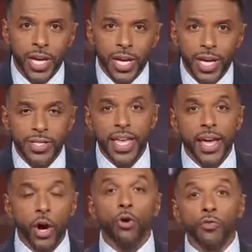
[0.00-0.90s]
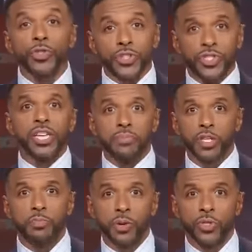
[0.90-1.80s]
and take over this team that's
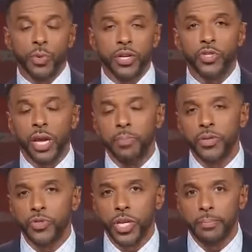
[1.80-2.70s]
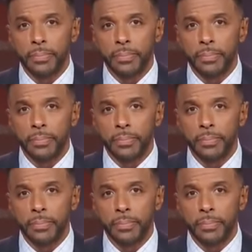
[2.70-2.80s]
built to win a championship?